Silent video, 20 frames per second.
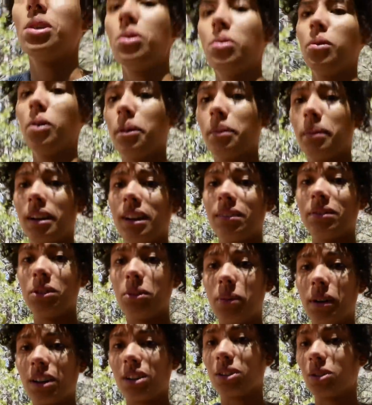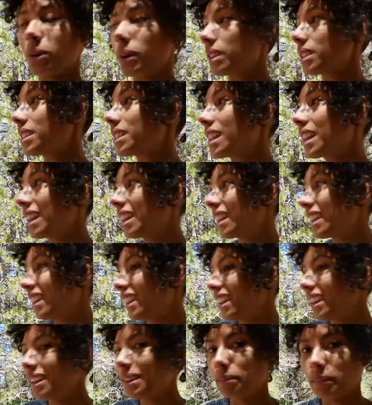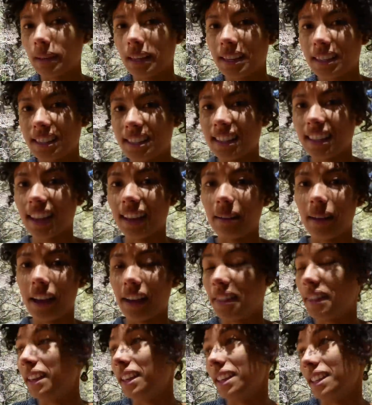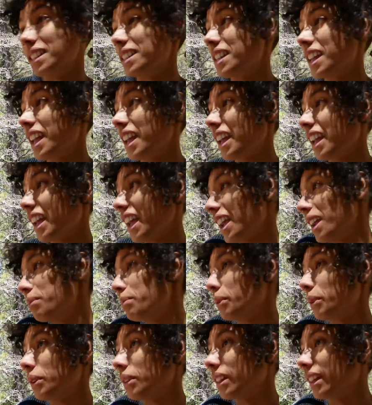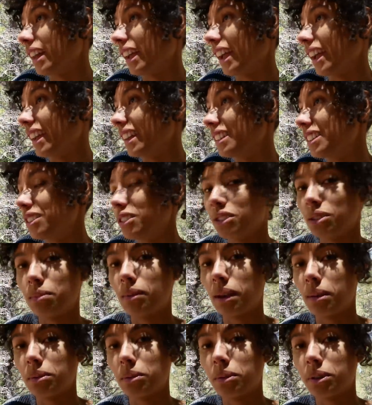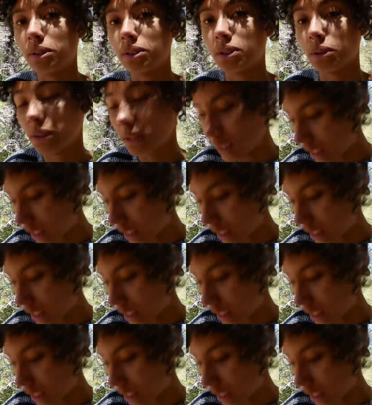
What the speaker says: warm enough to wear shorts, because I think it's April and you should be able to wear shorts